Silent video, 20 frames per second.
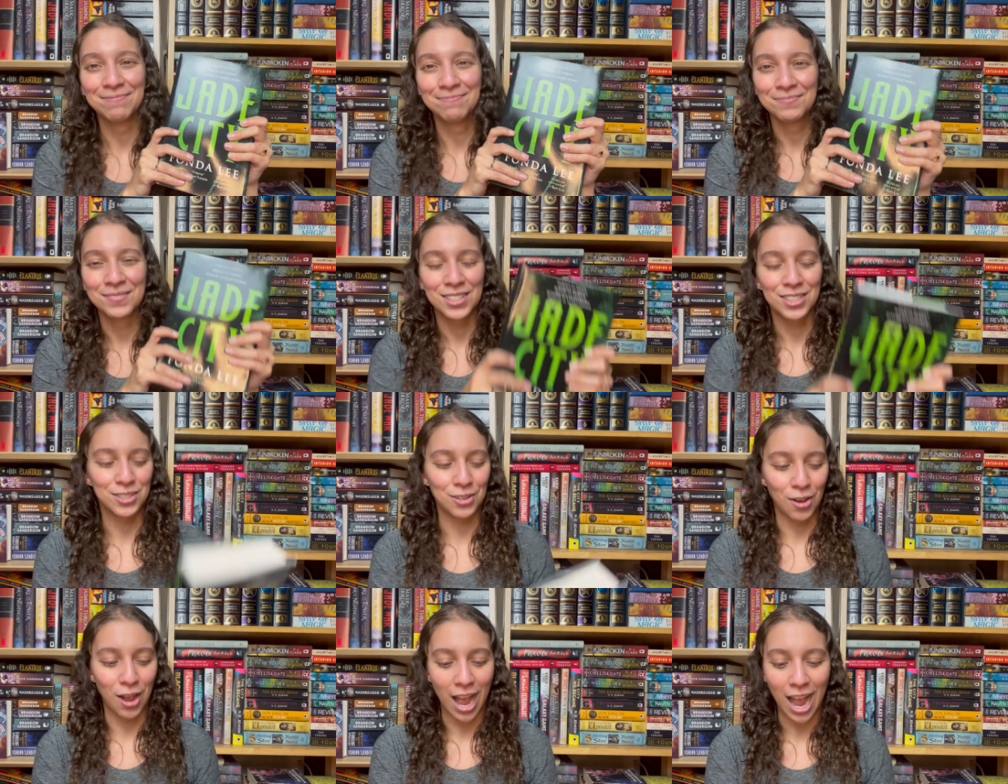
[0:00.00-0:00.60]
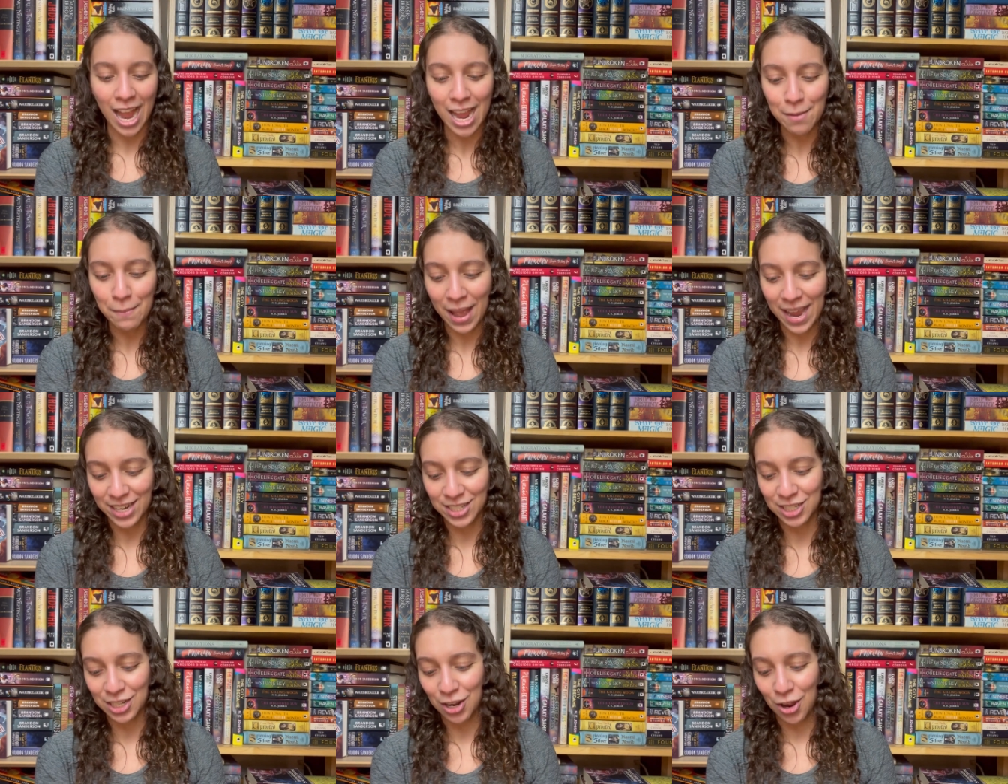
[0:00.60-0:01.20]
So I am
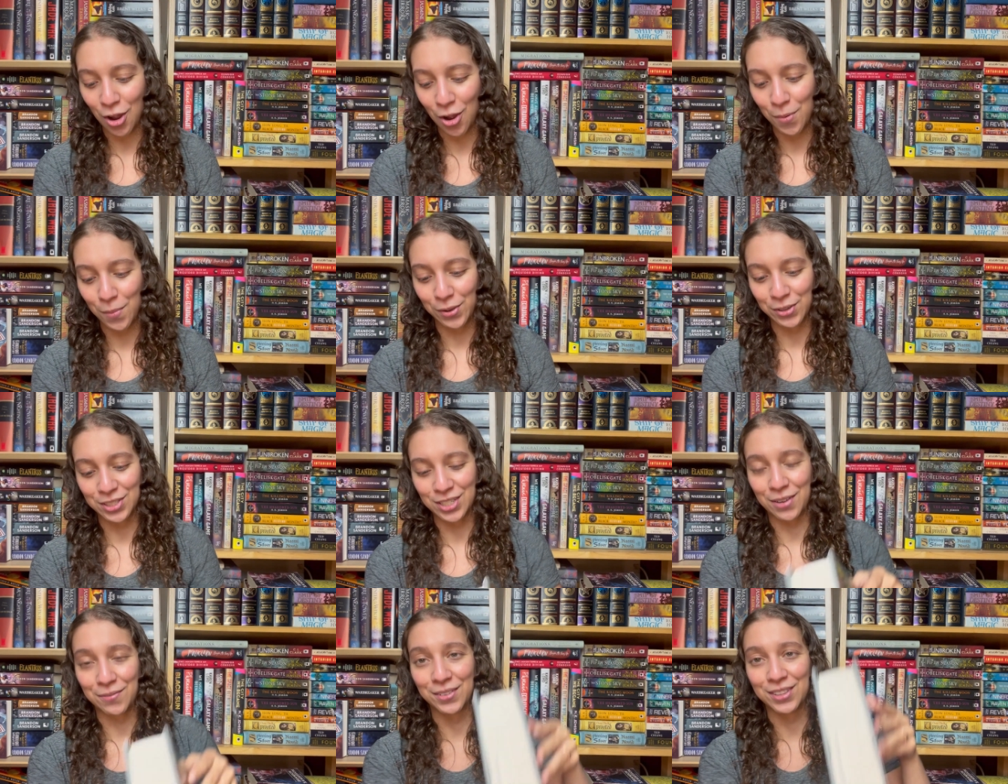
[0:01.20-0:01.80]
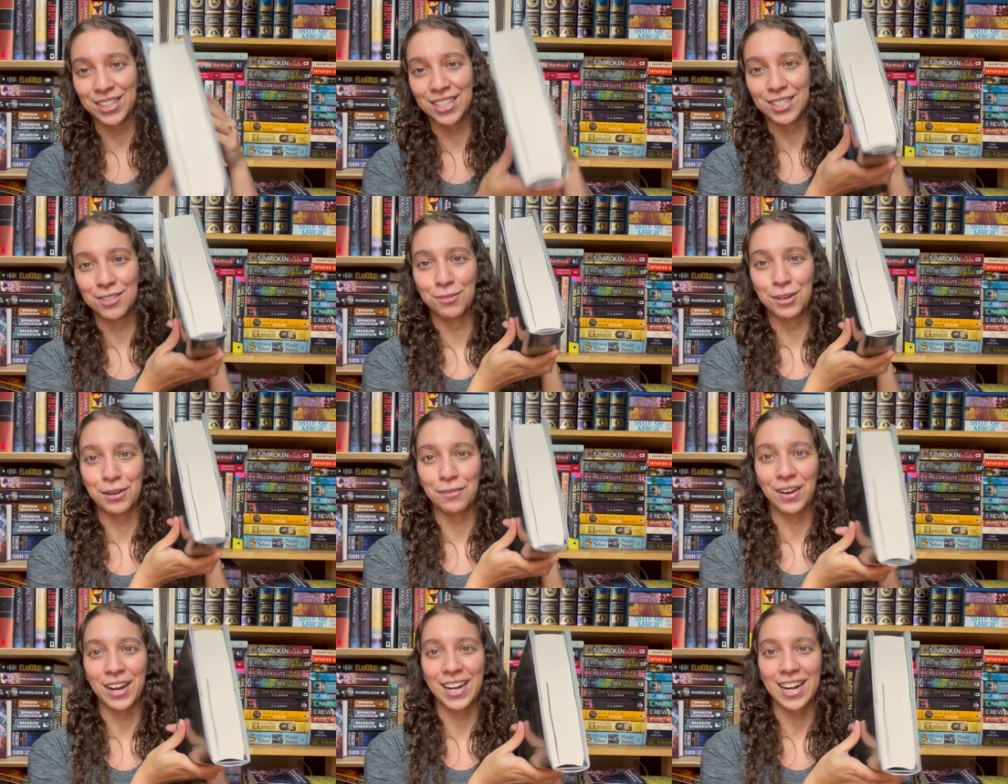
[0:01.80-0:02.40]
actually almost done with this
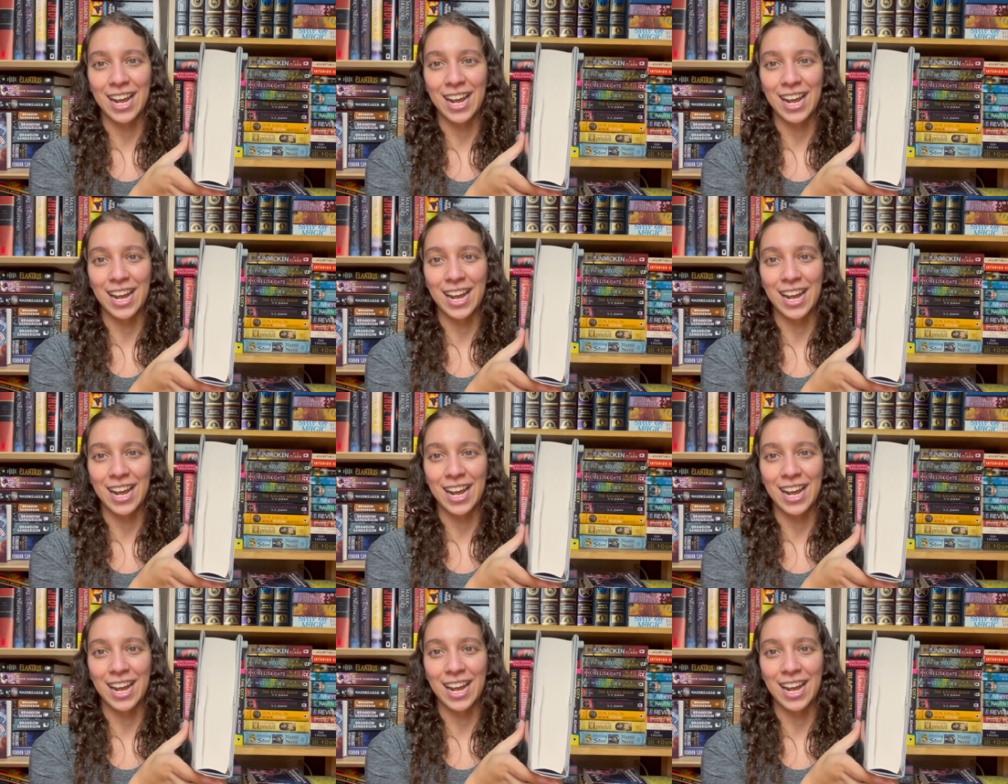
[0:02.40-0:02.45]
reread.